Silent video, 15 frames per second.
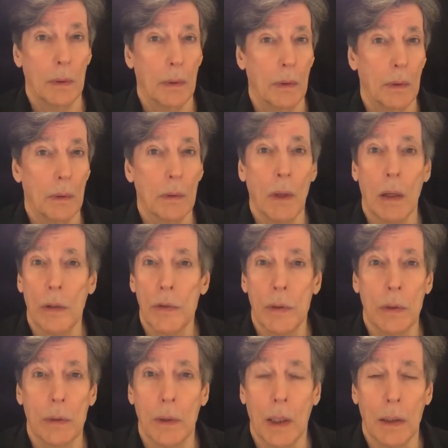locks her
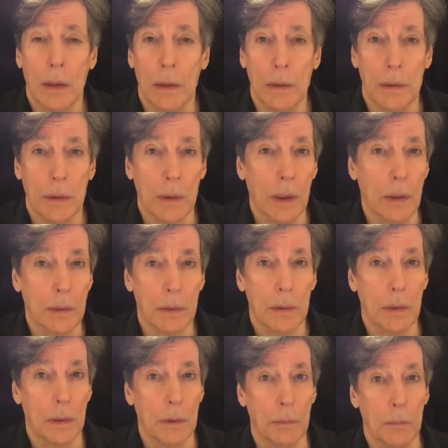legs against
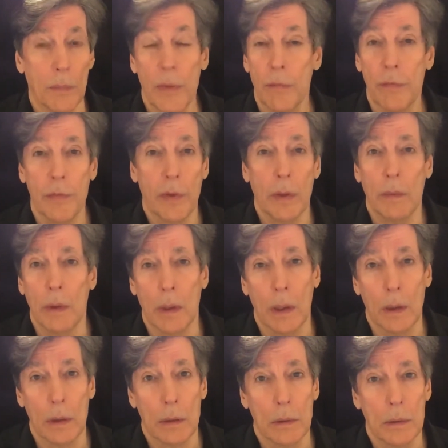him, the very
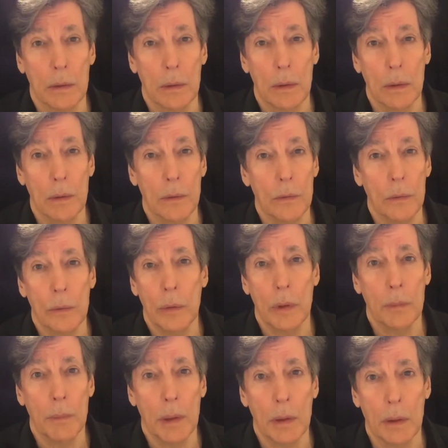legs that drew him
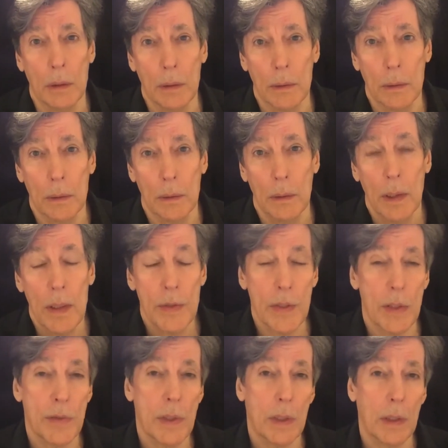in,
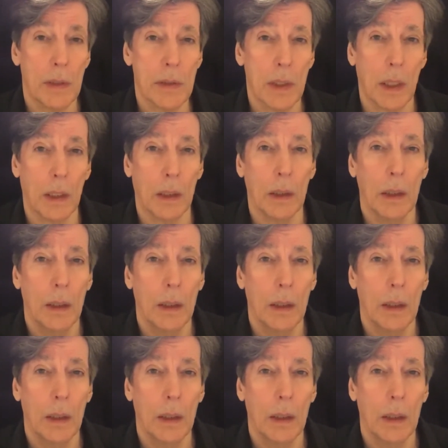says things like,